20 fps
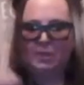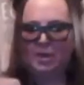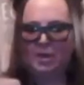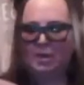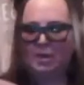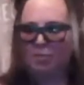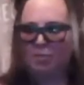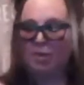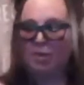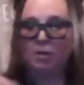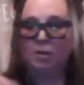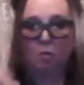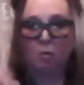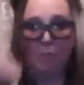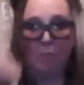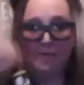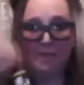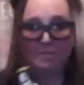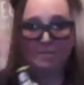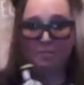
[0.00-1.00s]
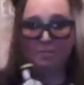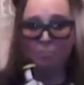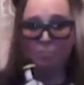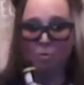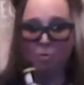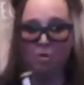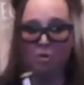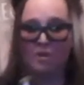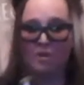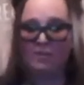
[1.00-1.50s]
Okay, we're going to go back to
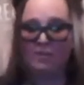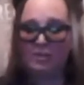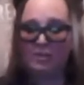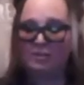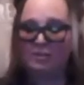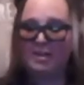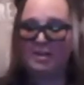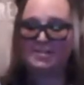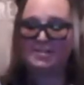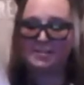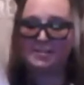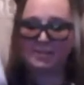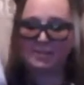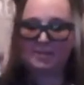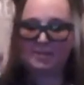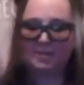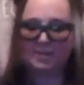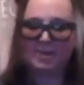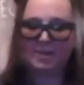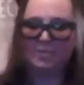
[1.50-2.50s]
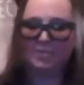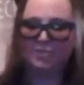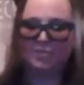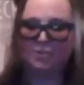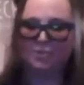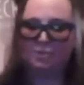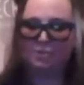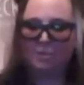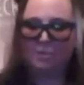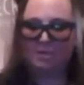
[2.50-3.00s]
more even classic here,
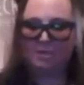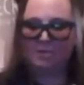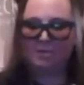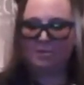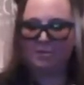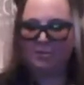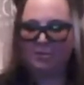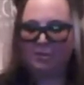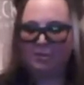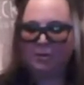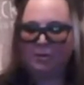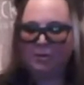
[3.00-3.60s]
Angostura bitters.